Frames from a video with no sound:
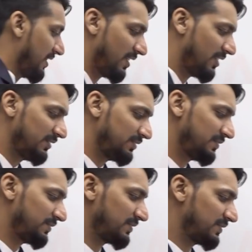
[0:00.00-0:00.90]
Now
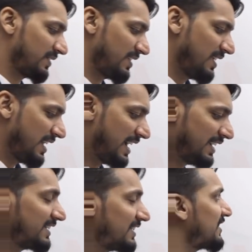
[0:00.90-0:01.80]

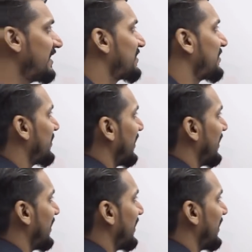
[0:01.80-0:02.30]
at a distance,